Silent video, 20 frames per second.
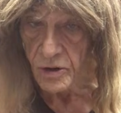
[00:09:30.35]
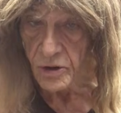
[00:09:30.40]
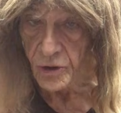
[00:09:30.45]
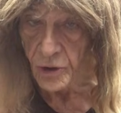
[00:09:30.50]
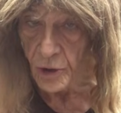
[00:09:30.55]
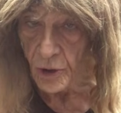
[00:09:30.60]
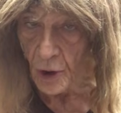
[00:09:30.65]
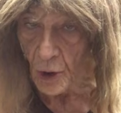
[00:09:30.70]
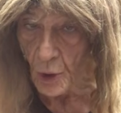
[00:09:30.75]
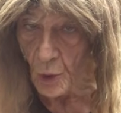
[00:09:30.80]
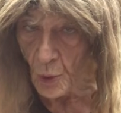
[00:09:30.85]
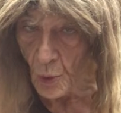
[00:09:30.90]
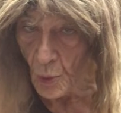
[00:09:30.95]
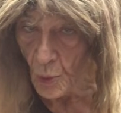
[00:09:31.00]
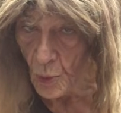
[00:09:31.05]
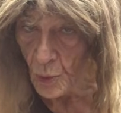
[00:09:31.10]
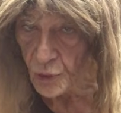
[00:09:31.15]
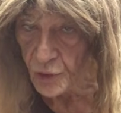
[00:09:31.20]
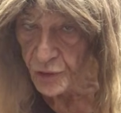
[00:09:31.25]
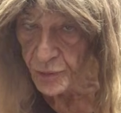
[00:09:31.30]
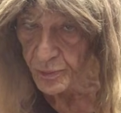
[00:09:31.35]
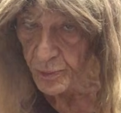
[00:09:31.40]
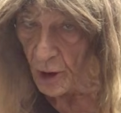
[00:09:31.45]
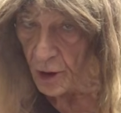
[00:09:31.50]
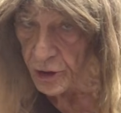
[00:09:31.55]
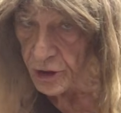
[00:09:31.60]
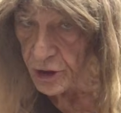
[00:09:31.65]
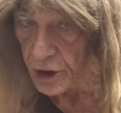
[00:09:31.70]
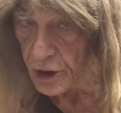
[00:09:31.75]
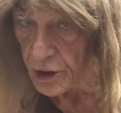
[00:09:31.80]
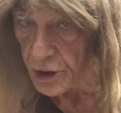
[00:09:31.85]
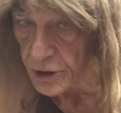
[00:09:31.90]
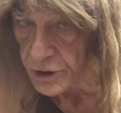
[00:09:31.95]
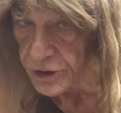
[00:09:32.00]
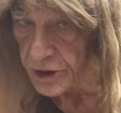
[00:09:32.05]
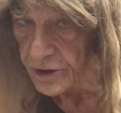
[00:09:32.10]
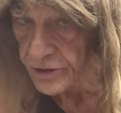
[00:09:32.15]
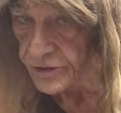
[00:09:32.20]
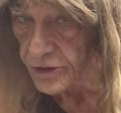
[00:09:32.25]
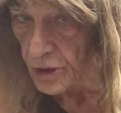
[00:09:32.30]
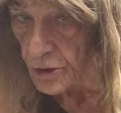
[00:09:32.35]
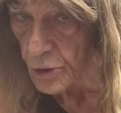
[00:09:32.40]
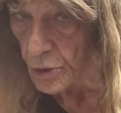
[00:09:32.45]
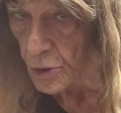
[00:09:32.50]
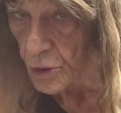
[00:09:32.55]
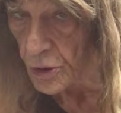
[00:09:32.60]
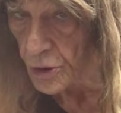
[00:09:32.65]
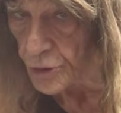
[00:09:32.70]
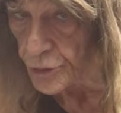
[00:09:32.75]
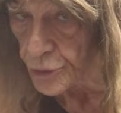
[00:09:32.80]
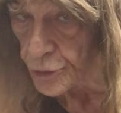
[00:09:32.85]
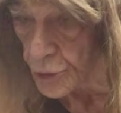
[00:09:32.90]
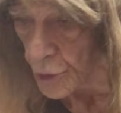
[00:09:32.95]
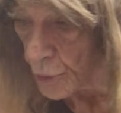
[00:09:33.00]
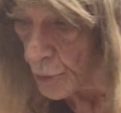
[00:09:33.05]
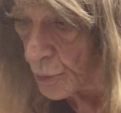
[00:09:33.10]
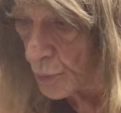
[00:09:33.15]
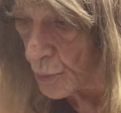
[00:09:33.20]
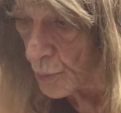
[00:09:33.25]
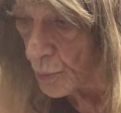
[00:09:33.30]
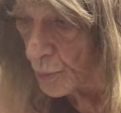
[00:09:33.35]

no sparking Tesla coils, no.